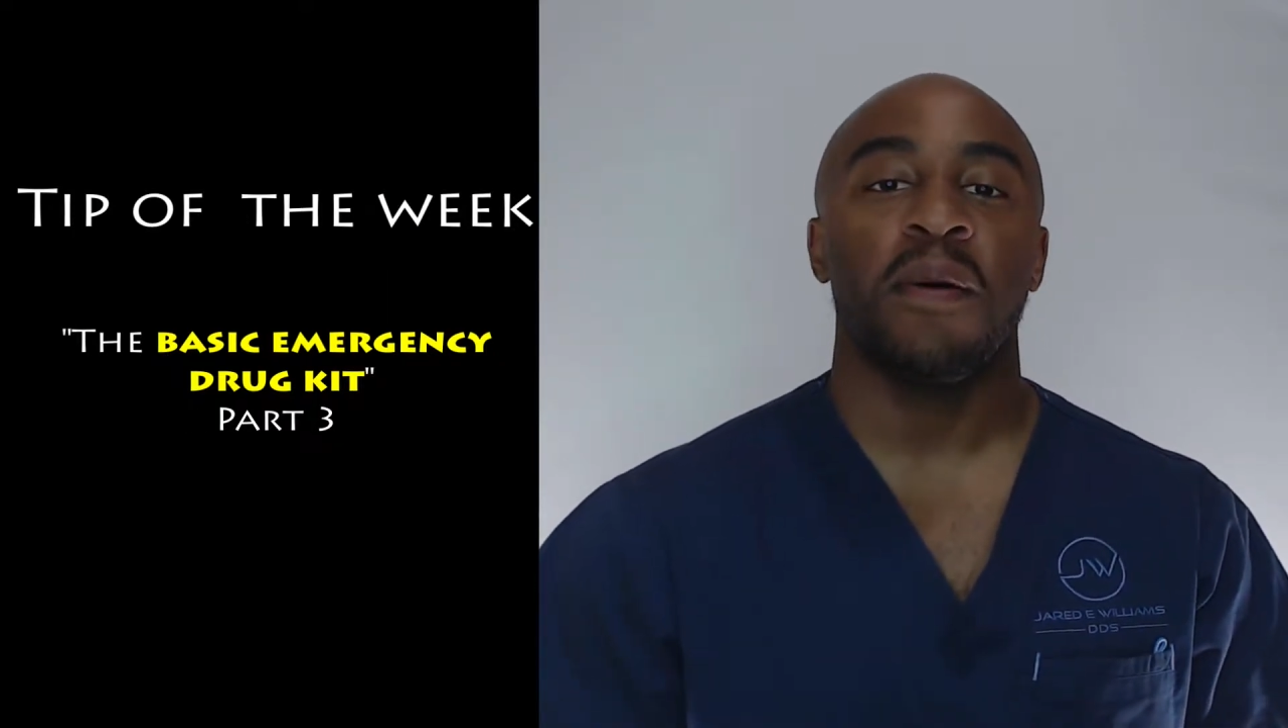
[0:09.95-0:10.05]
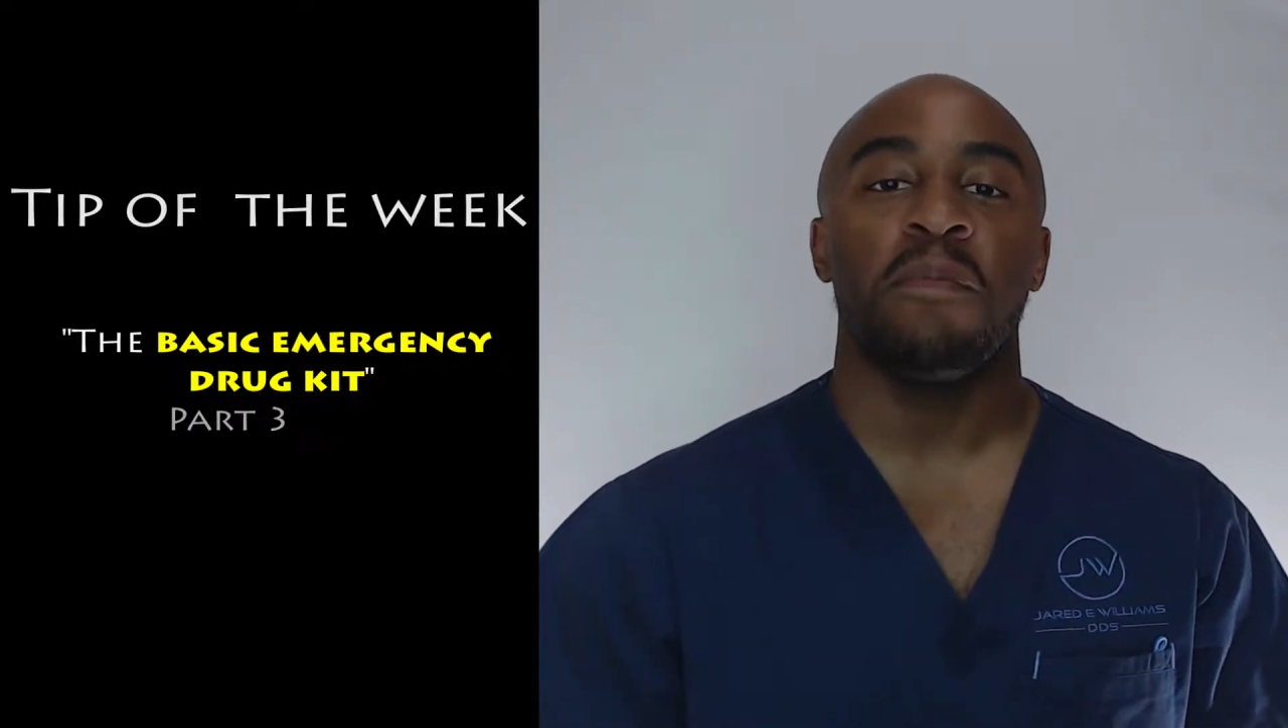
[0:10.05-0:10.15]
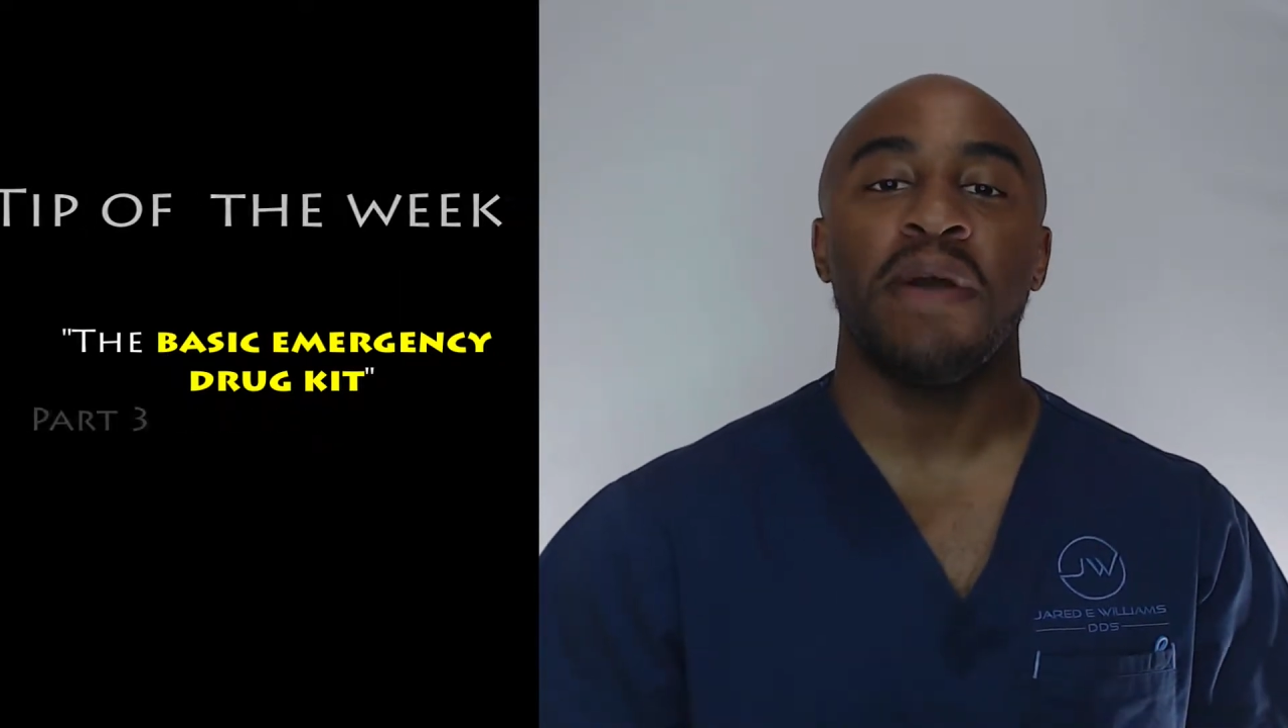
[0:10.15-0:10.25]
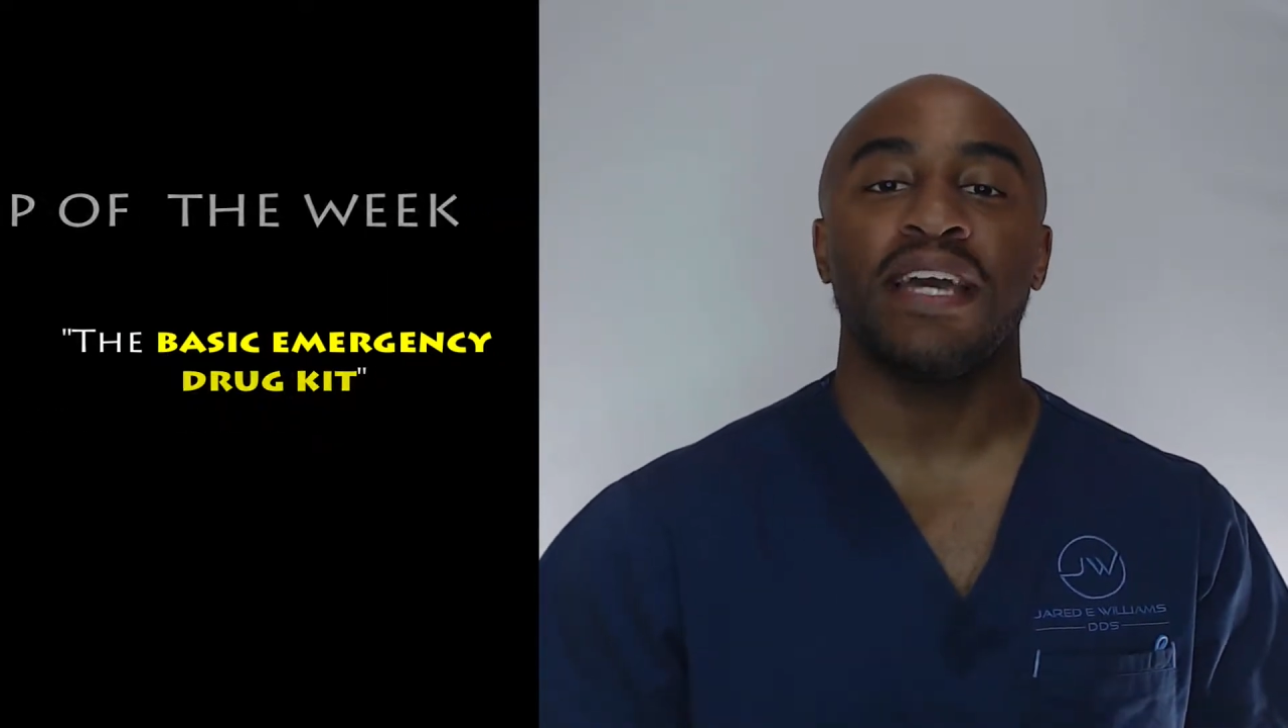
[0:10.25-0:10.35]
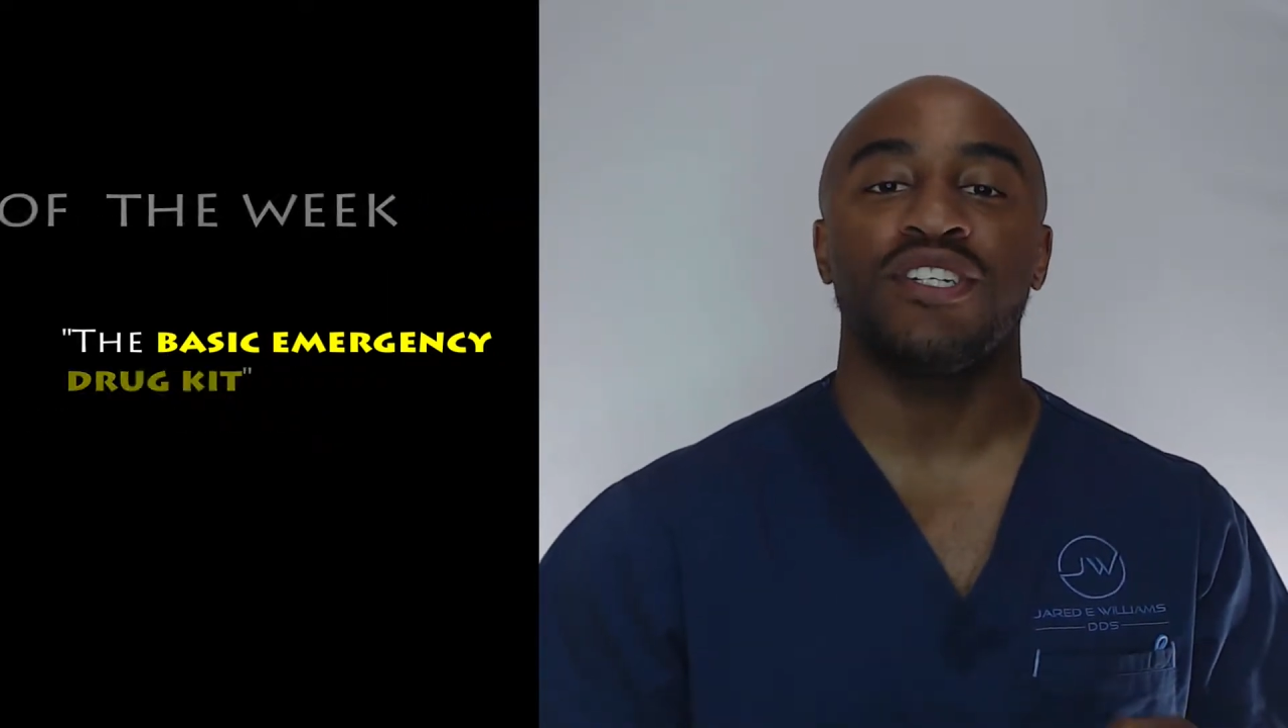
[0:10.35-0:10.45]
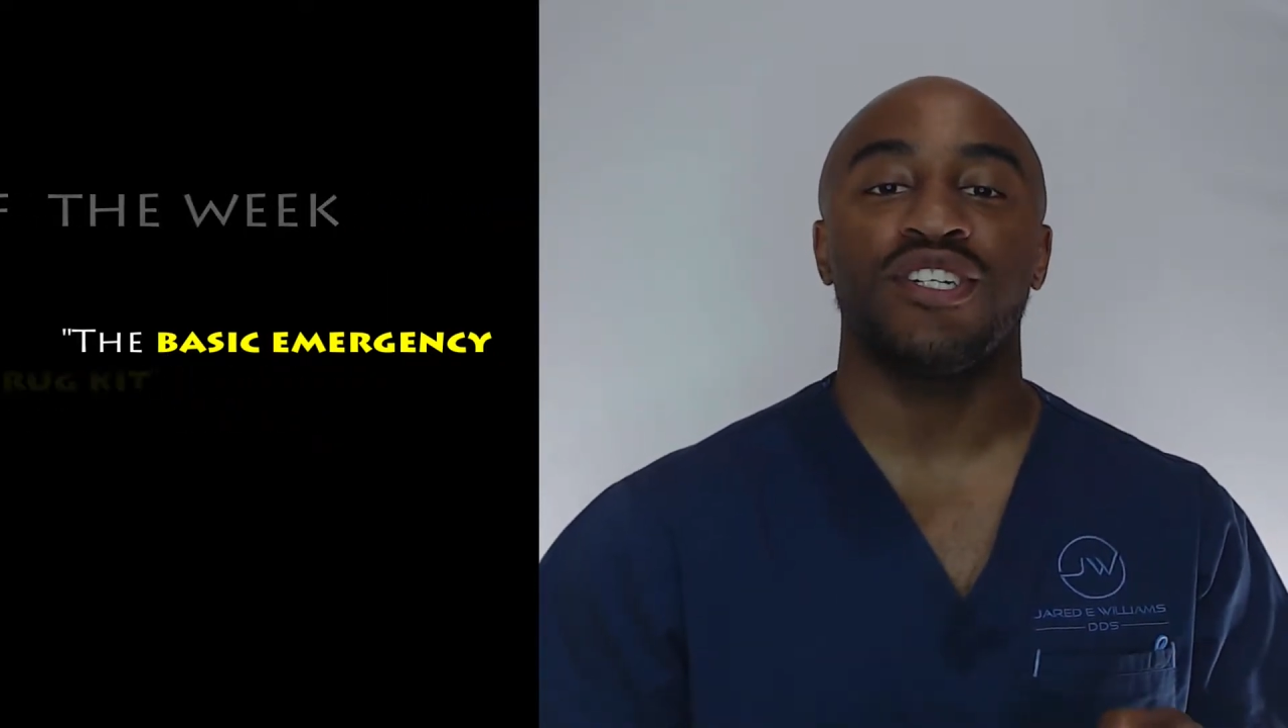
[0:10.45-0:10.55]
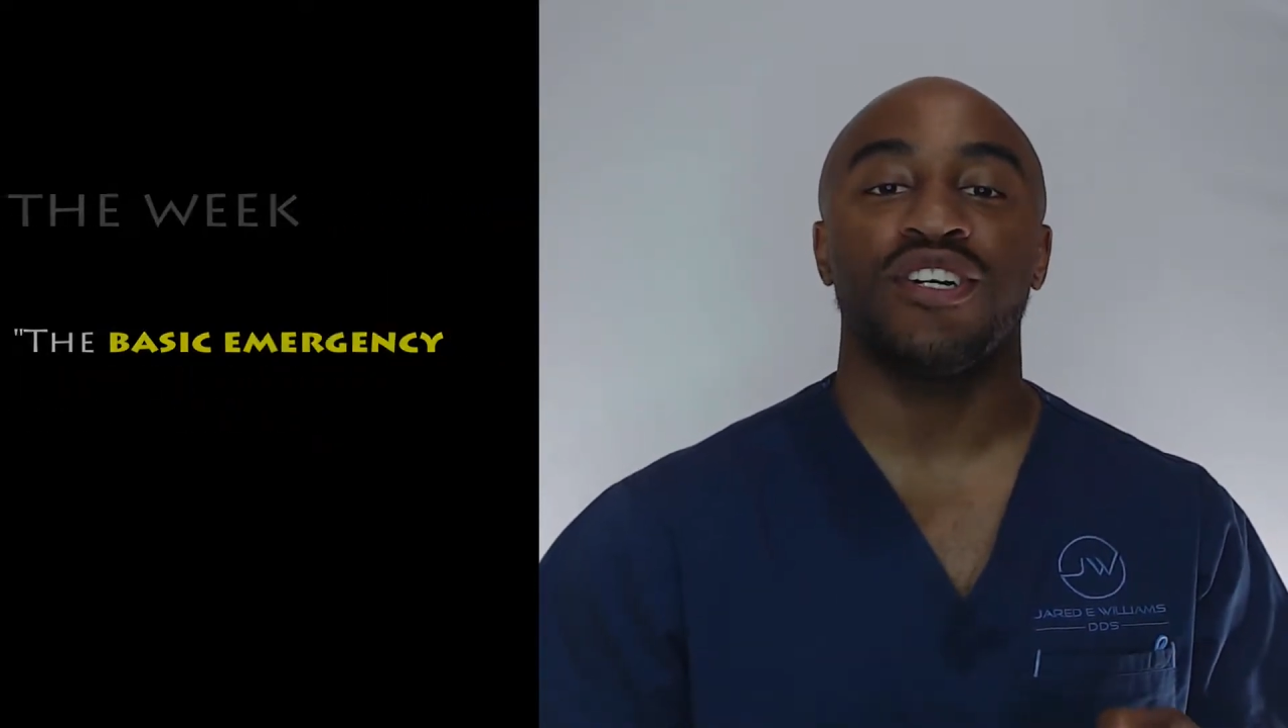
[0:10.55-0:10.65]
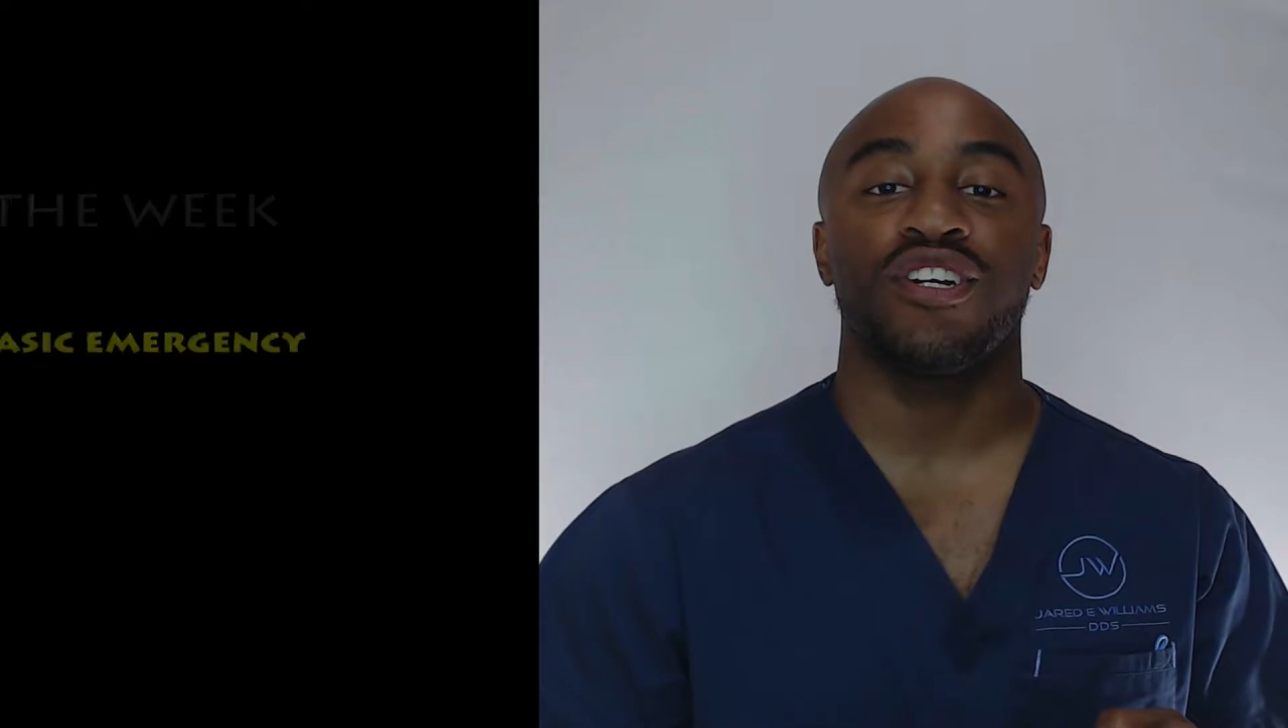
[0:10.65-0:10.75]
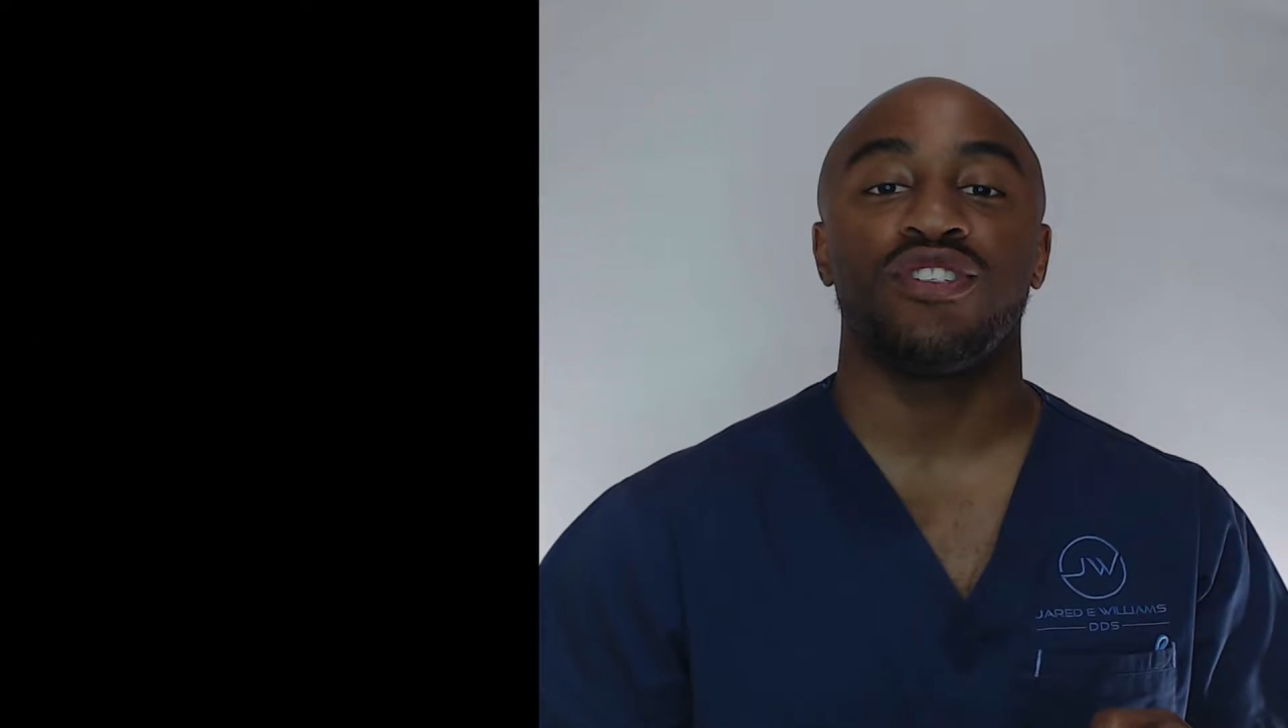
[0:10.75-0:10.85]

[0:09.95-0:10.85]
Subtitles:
Make sure your